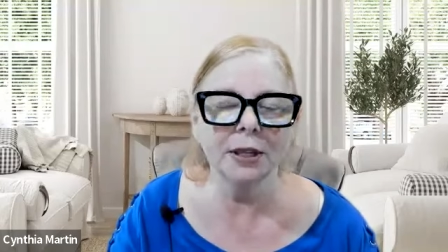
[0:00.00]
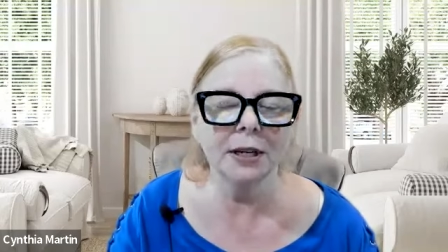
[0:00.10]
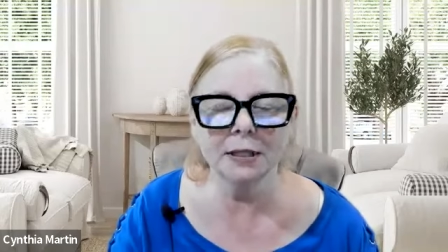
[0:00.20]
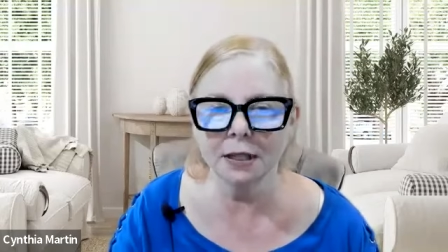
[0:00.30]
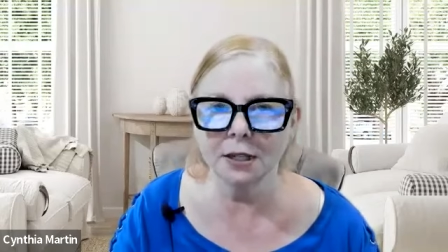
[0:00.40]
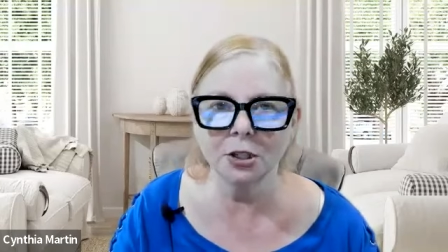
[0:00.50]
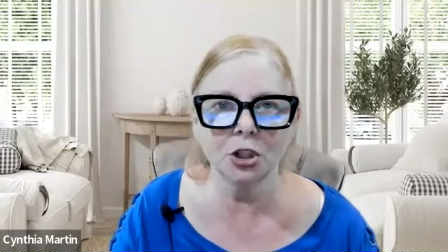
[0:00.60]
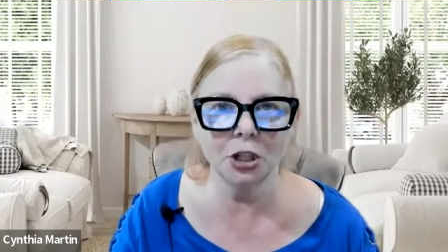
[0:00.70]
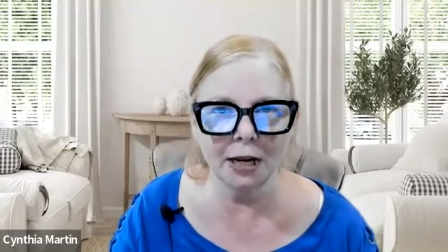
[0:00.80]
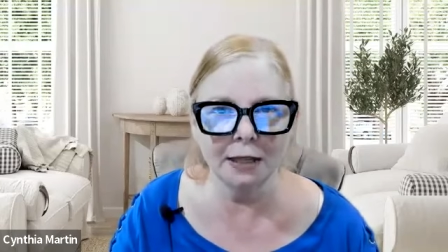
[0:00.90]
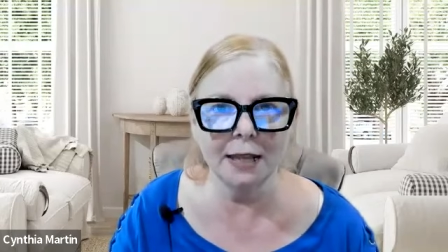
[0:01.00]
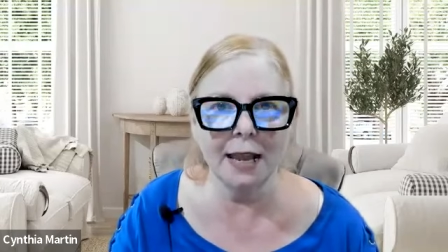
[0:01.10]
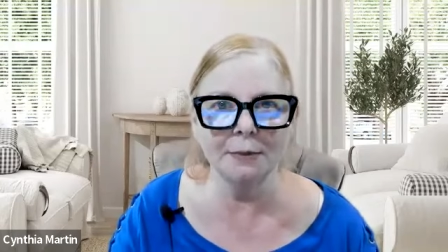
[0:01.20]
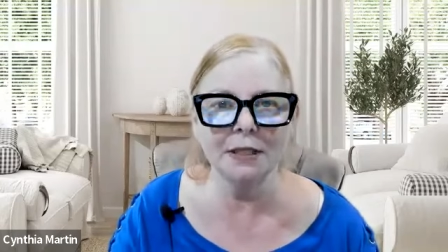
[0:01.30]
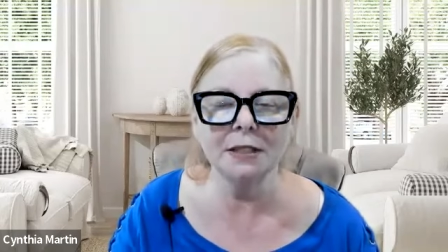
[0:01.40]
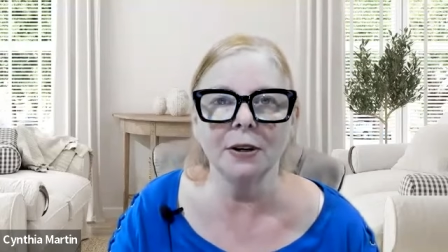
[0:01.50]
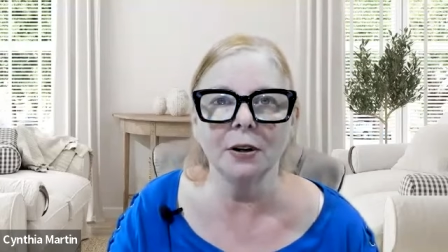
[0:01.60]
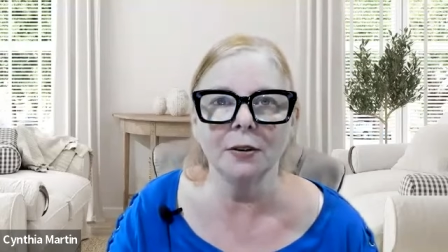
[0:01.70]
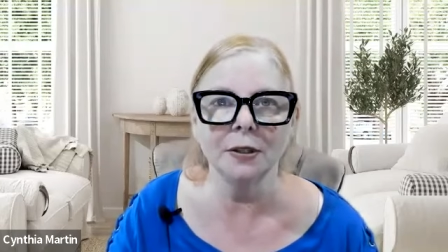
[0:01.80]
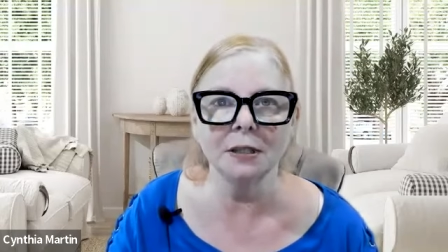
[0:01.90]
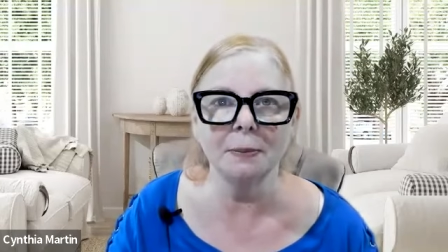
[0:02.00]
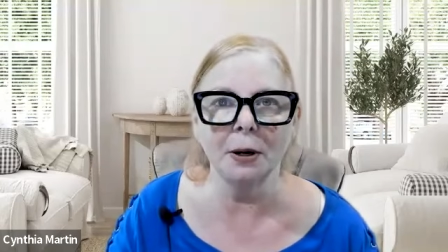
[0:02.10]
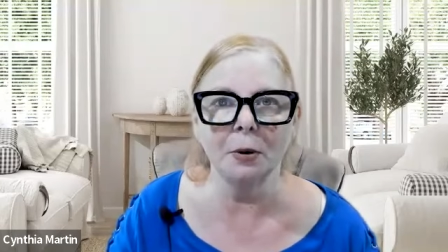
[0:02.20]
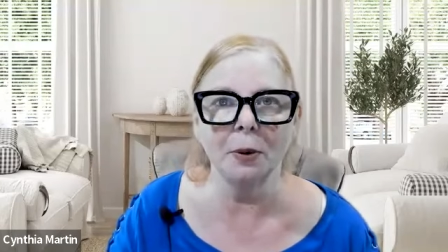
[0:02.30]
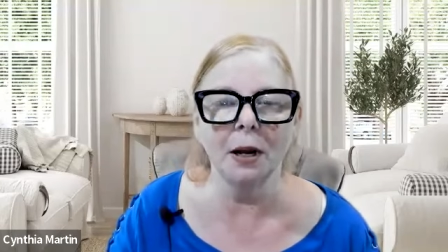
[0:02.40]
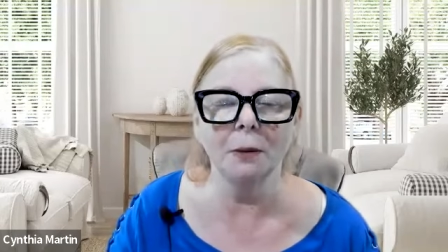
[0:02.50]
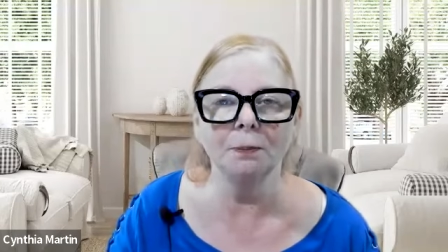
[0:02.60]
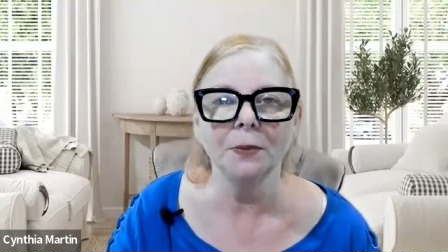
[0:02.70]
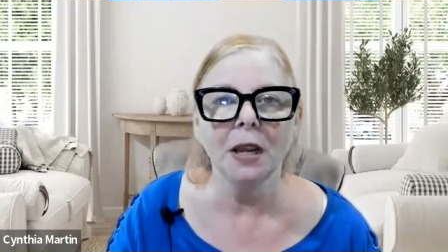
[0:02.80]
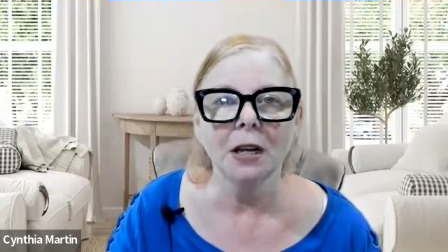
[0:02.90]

that it does shake the atmosphere and the spirit realm.